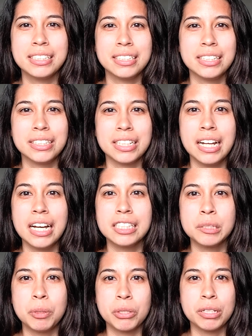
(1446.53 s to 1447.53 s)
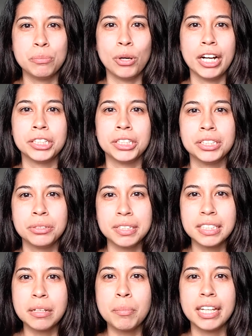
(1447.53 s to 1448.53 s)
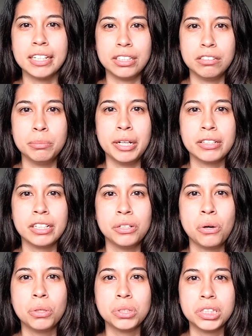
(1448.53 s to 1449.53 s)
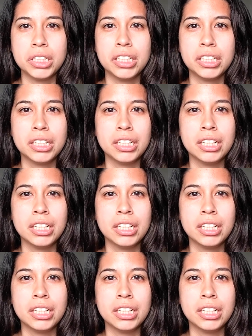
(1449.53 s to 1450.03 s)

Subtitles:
there's an unspoken pressure to assimilate to American culture.